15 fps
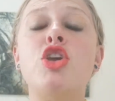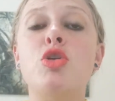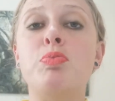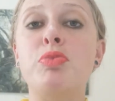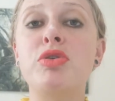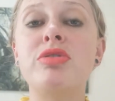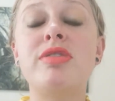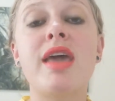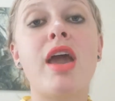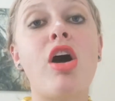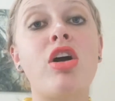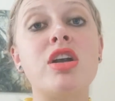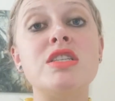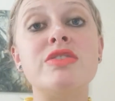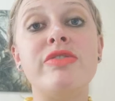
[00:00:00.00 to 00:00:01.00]
You put their
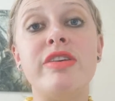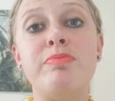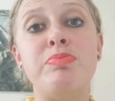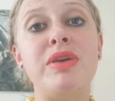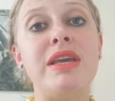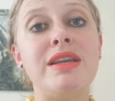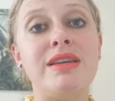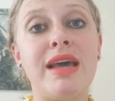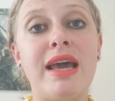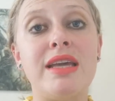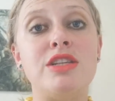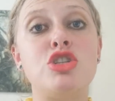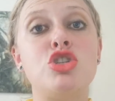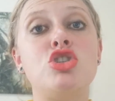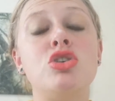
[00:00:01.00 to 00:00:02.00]
RSVP
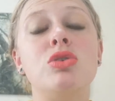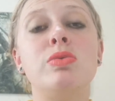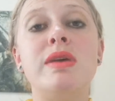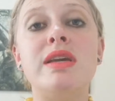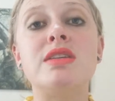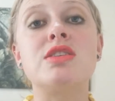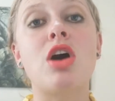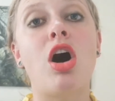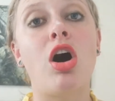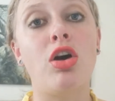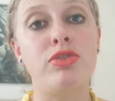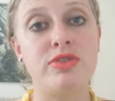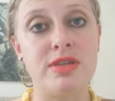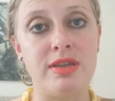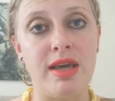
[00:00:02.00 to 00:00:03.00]
date 2 weeks
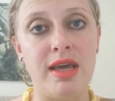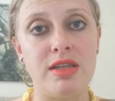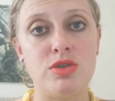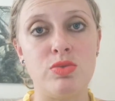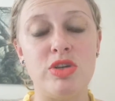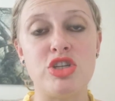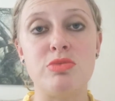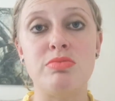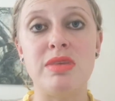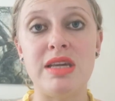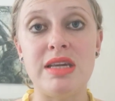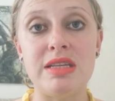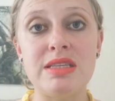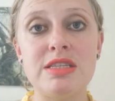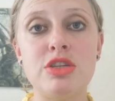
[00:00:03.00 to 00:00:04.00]
after that, which
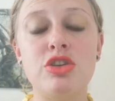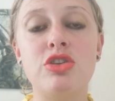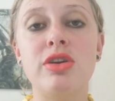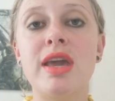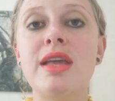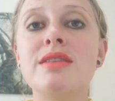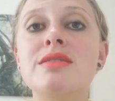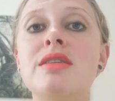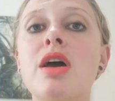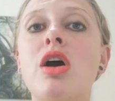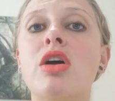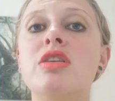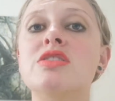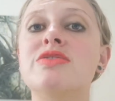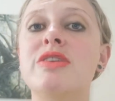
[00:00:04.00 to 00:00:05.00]
means you get the
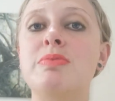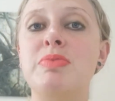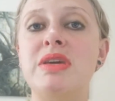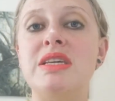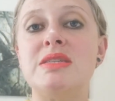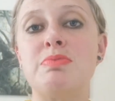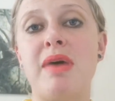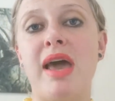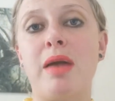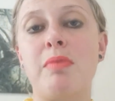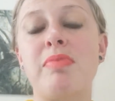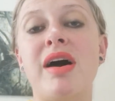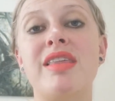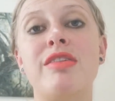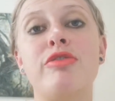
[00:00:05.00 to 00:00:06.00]
RSVPs back
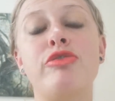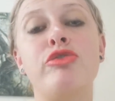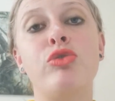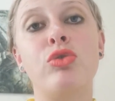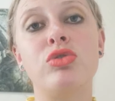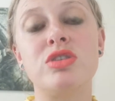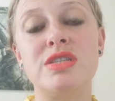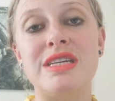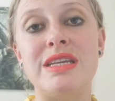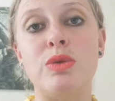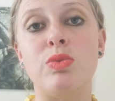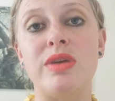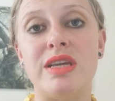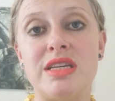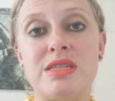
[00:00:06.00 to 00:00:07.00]
by the
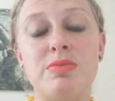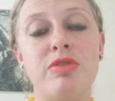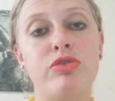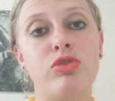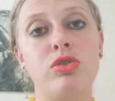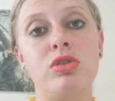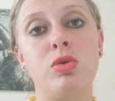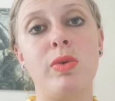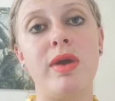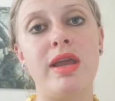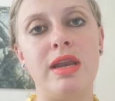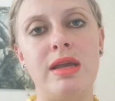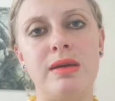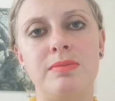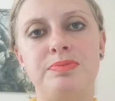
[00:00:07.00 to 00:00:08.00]
14 weeks before the
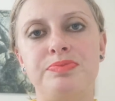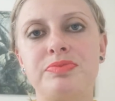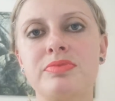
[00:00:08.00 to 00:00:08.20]
wedding.